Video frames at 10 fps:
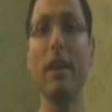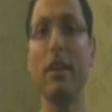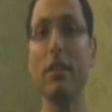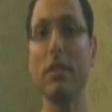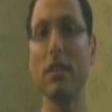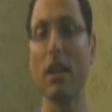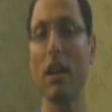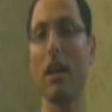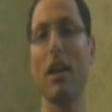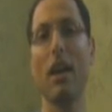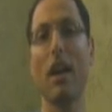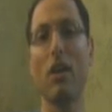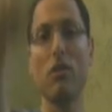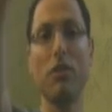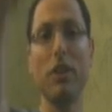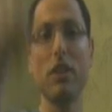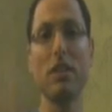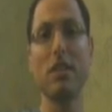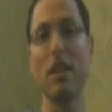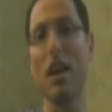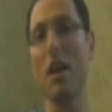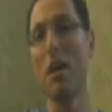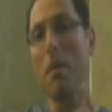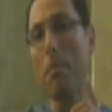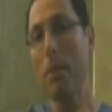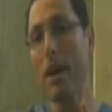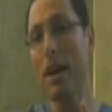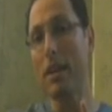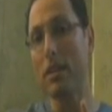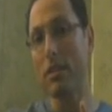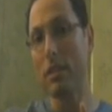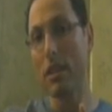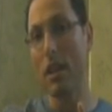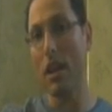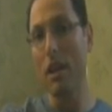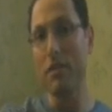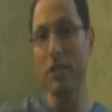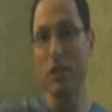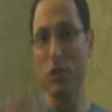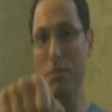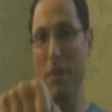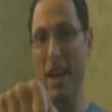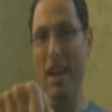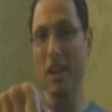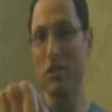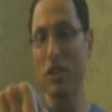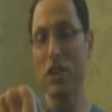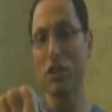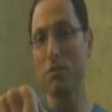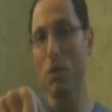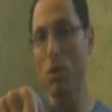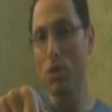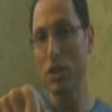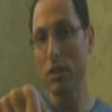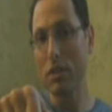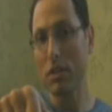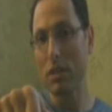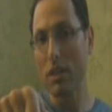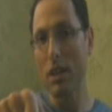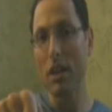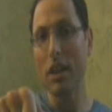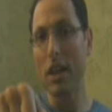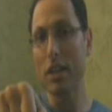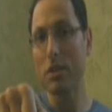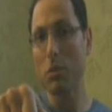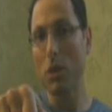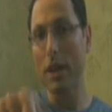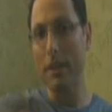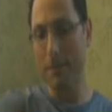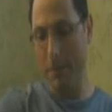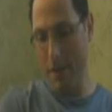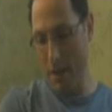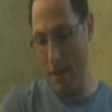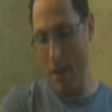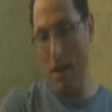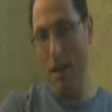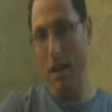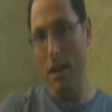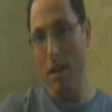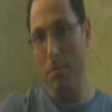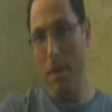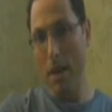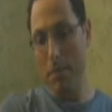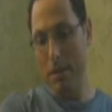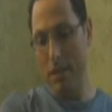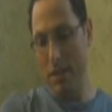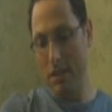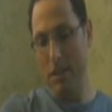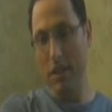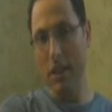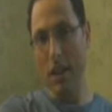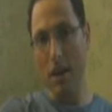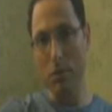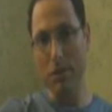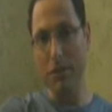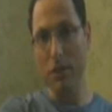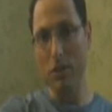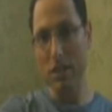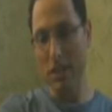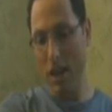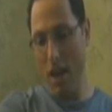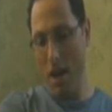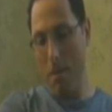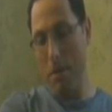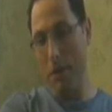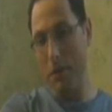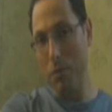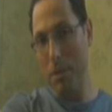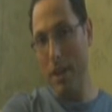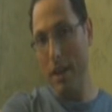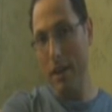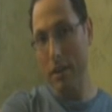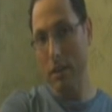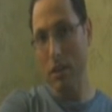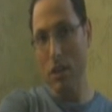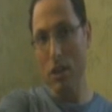here, I don't feel anything. But if this was my end range of motion, guess what? Maybe this here, I wouldn't feel anything. But from here